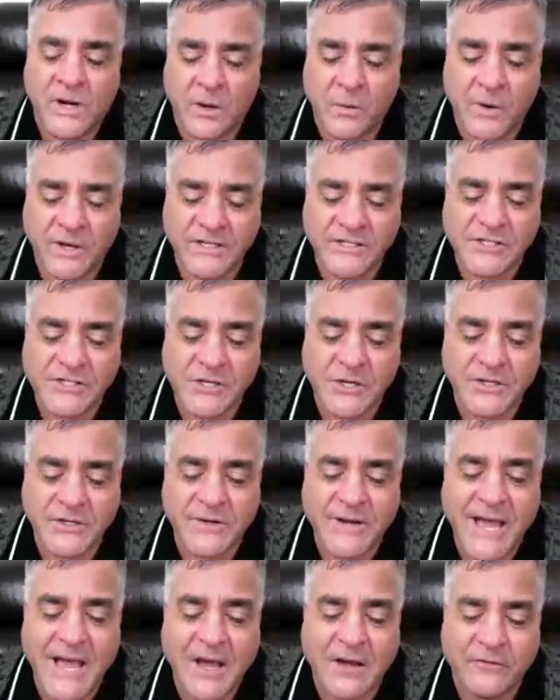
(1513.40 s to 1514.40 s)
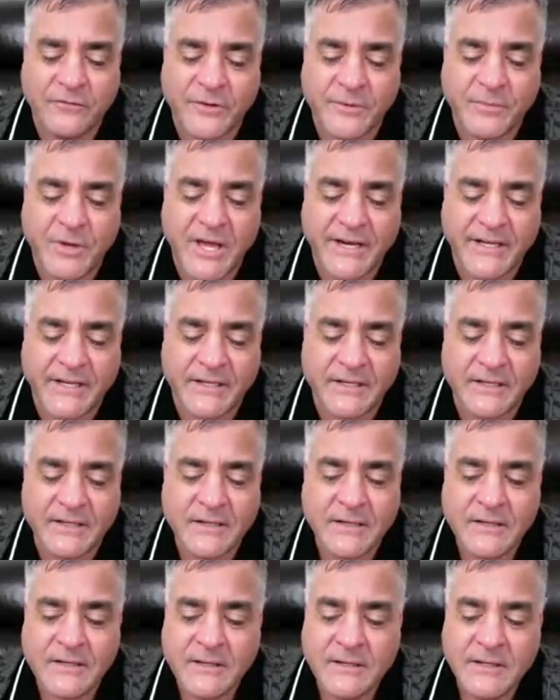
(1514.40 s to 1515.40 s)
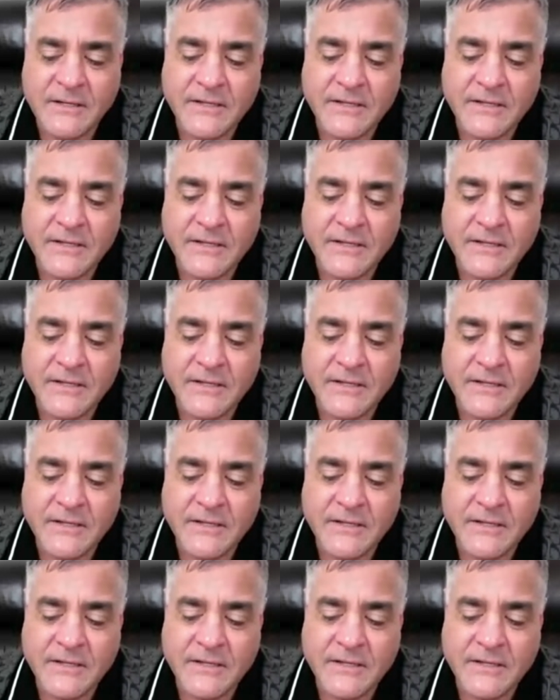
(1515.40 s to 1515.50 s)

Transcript: what I want to show you now, everybody,